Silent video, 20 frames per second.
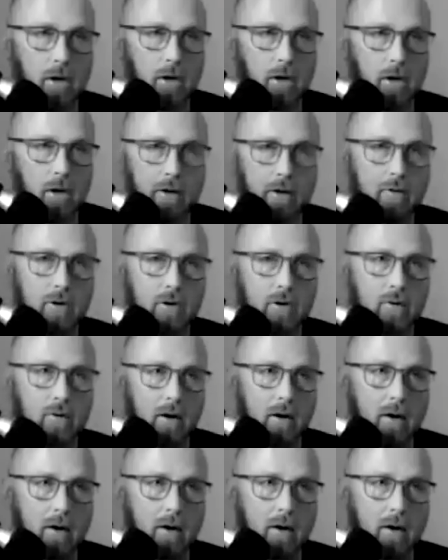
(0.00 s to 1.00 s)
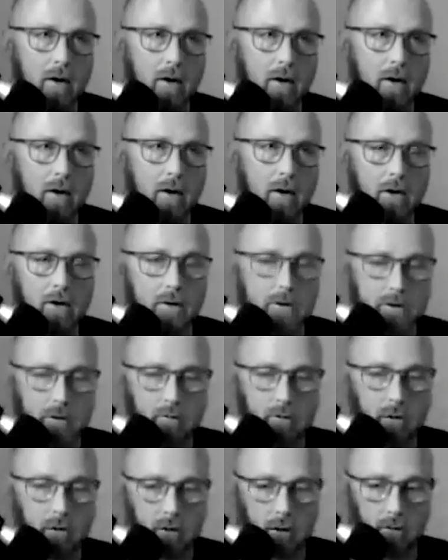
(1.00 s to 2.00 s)
we've worked on for a number of years and
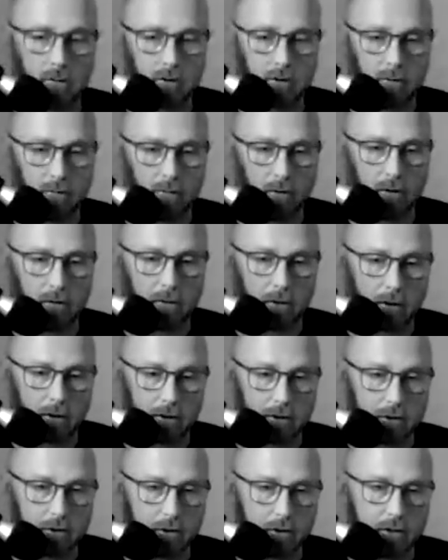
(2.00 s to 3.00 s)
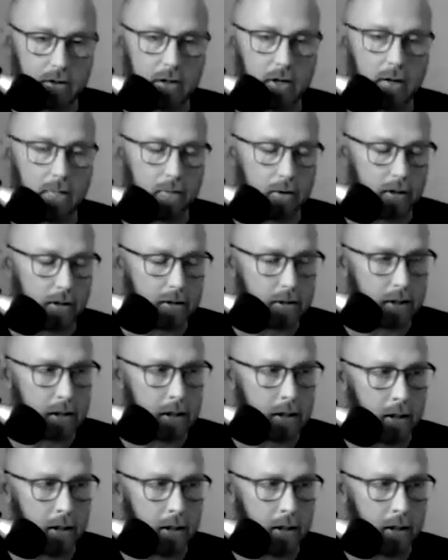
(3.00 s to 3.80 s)
worked on with some very large insurance companies